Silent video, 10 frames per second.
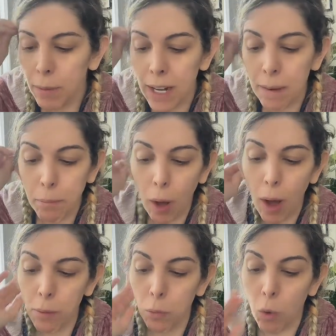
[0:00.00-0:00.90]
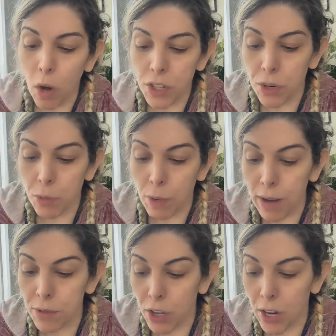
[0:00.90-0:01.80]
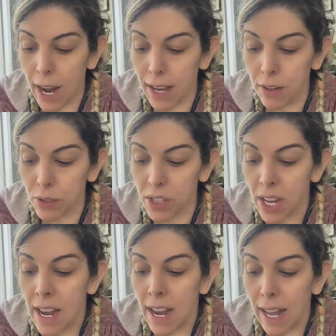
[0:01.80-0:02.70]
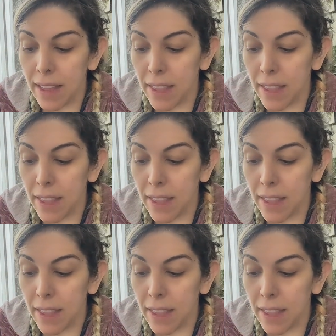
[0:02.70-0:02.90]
Tonkin and Bob wandered around her ankles,